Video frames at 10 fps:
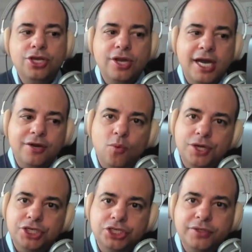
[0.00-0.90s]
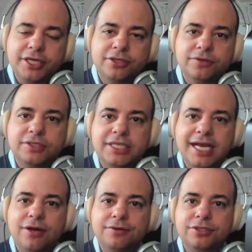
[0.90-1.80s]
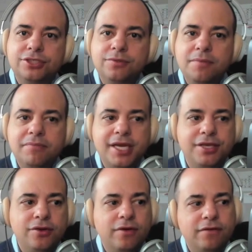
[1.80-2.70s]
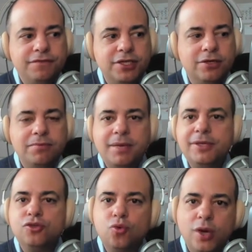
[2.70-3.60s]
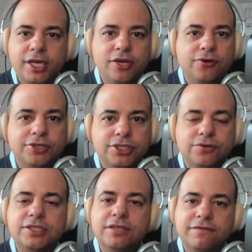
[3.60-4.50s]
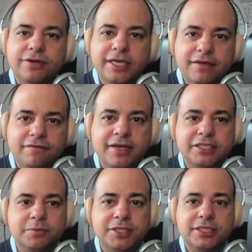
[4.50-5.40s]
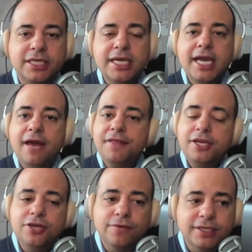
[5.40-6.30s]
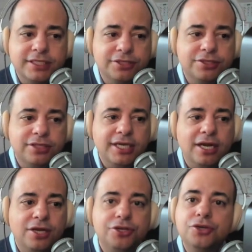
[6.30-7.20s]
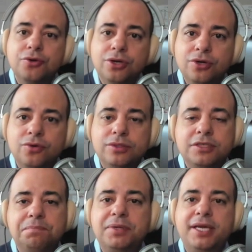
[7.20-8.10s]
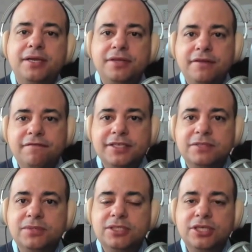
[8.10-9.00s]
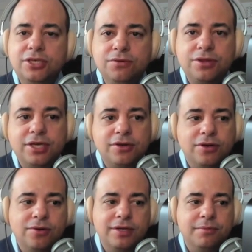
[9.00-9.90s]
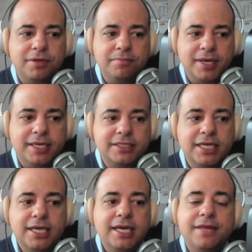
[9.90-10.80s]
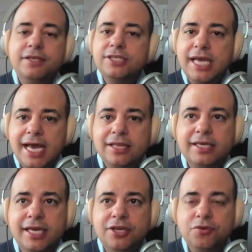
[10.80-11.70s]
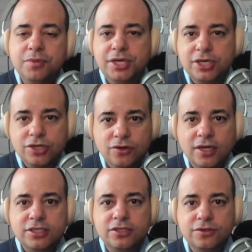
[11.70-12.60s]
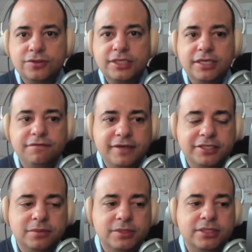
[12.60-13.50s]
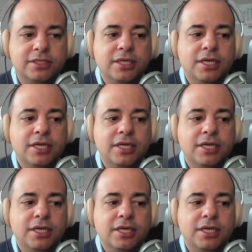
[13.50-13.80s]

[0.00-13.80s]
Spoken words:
you kind of want to shrink those down to a menu of, maybe 20 or so different investments. And then you're essentially on your own to pick the investments that you think are going to be best, and then to allocate your money across those investments.